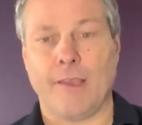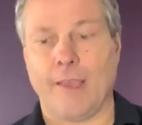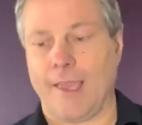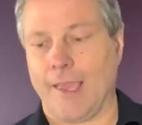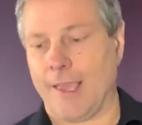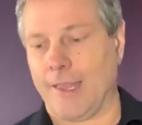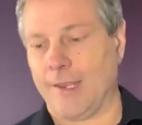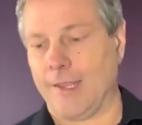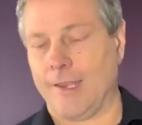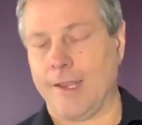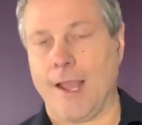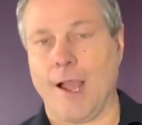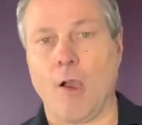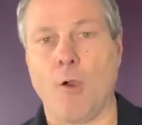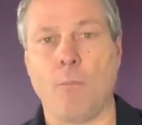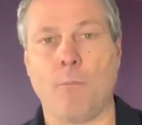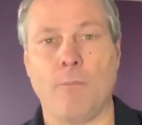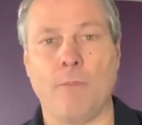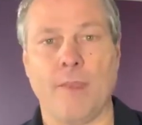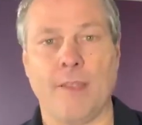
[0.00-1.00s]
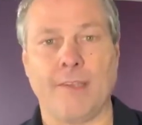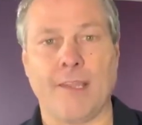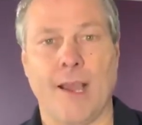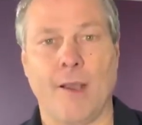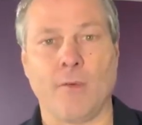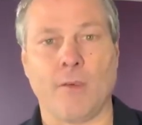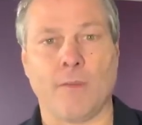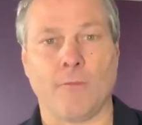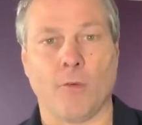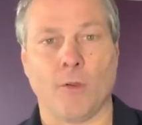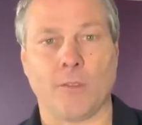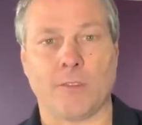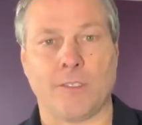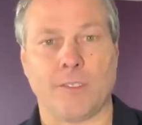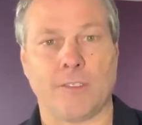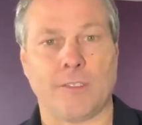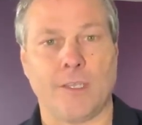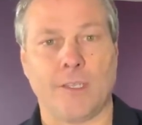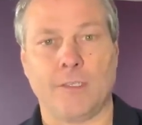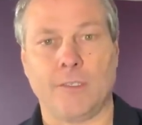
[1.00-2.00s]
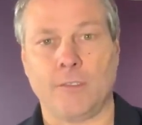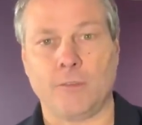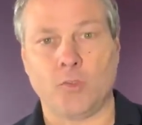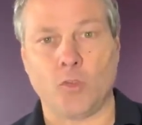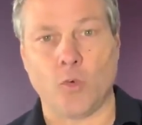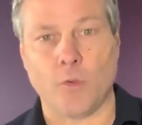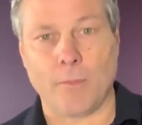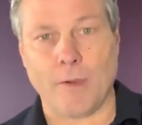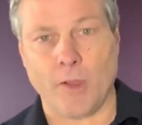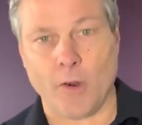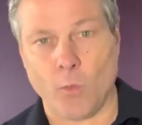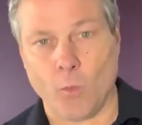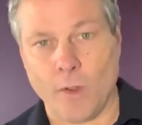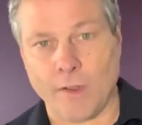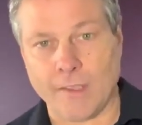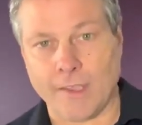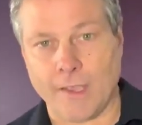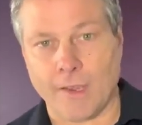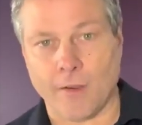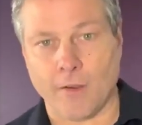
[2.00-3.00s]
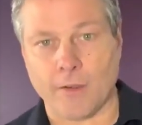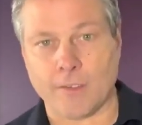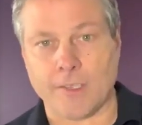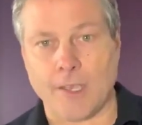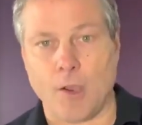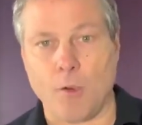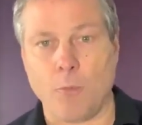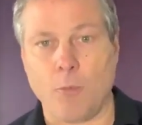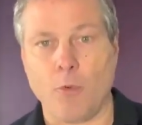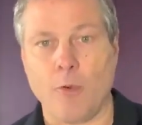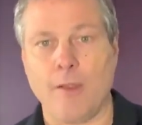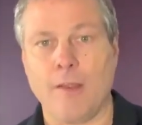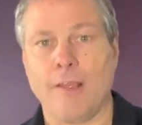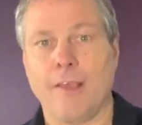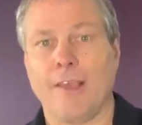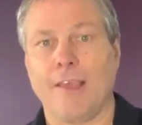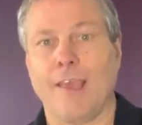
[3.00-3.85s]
and it down converts the signal to about a 1 gigahertz output,